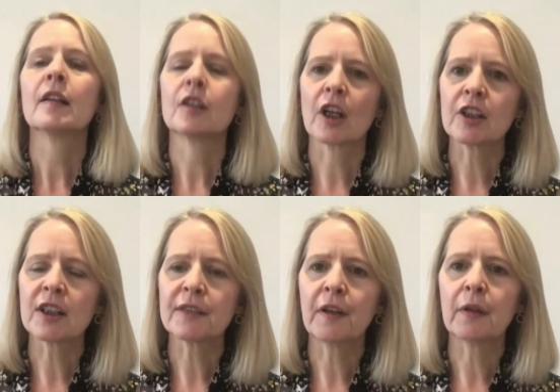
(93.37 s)
The
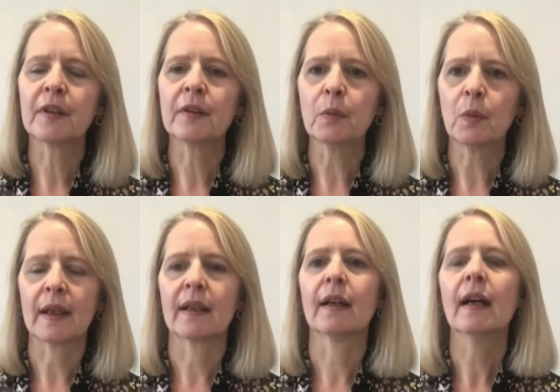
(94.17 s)
judges felt that the
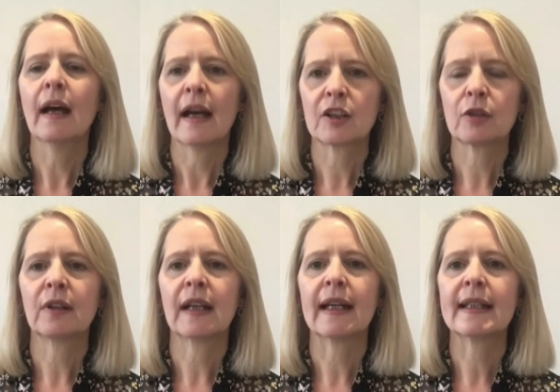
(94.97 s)
winner had
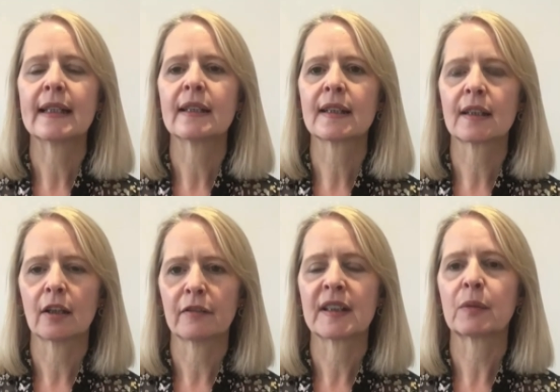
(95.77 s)
created a
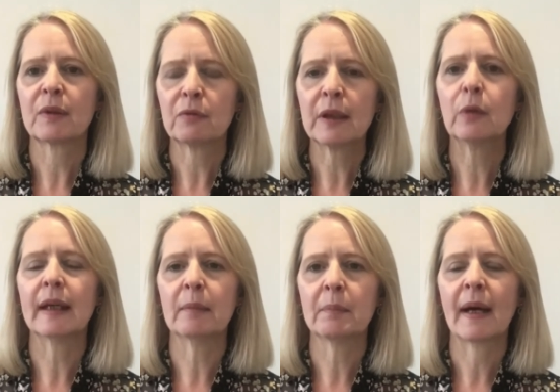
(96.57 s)
service with
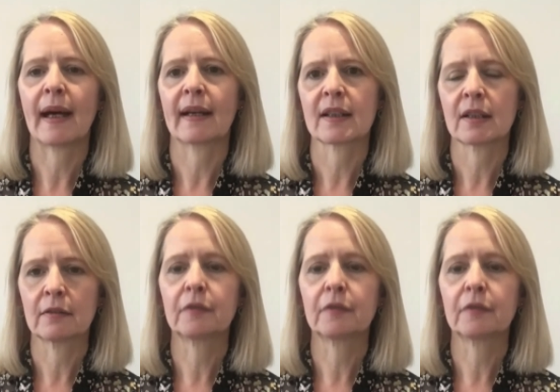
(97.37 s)
real impact